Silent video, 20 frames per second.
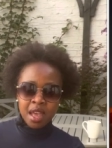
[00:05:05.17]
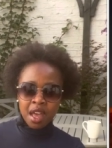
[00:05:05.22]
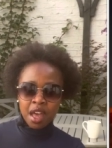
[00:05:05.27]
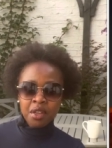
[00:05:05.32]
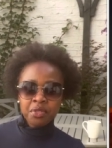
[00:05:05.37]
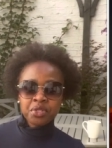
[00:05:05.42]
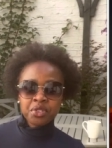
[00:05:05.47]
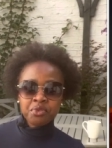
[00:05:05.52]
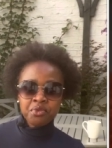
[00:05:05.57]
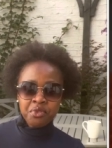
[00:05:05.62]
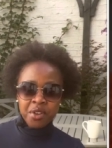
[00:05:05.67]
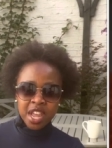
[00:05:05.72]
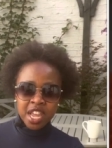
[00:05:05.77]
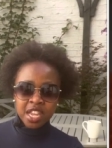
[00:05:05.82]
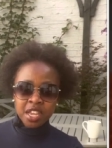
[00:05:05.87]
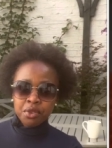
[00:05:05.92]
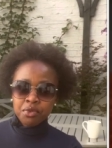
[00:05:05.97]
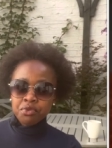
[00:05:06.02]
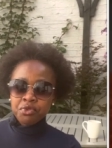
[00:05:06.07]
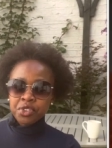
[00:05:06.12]
And The
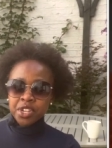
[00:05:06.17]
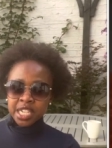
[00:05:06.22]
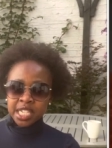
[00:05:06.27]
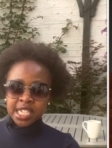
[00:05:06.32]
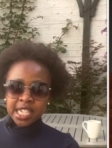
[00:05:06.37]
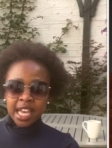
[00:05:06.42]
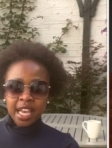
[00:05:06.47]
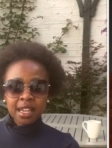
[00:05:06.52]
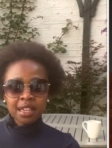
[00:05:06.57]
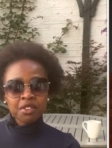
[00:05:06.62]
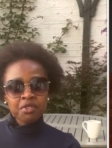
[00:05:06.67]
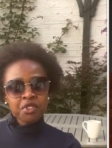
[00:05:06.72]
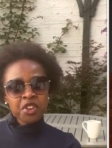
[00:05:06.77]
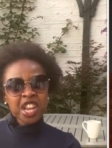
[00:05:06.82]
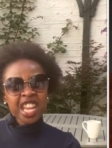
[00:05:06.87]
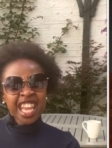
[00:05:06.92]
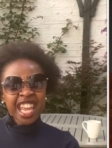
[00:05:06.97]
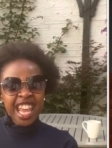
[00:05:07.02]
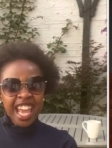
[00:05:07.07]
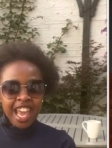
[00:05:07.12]
Rake retail a
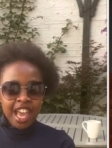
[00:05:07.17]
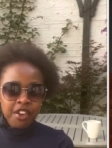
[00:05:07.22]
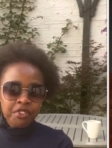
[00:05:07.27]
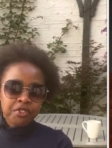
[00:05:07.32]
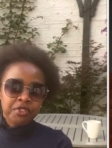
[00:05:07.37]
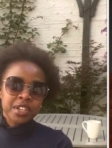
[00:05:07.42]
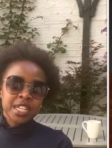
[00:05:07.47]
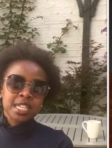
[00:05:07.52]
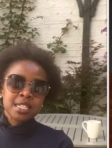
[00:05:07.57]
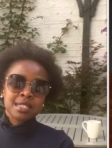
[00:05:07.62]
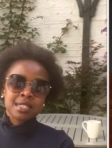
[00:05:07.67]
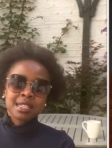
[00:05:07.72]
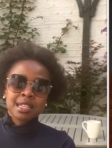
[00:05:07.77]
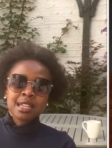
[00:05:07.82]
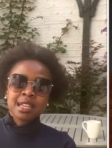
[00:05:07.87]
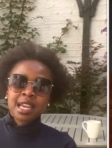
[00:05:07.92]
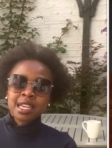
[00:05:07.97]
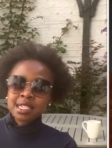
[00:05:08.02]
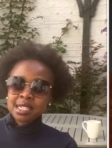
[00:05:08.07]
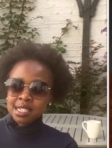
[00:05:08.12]
very carefully
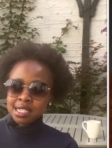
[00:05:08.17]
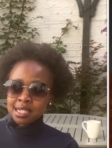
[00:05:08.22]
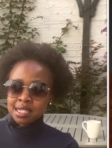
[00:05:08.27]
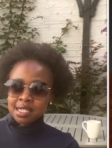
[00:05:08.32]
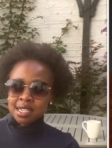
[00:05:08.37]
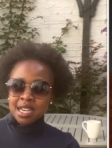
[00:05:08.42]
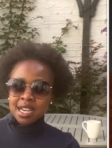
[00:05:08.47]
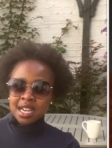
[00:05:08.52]
selected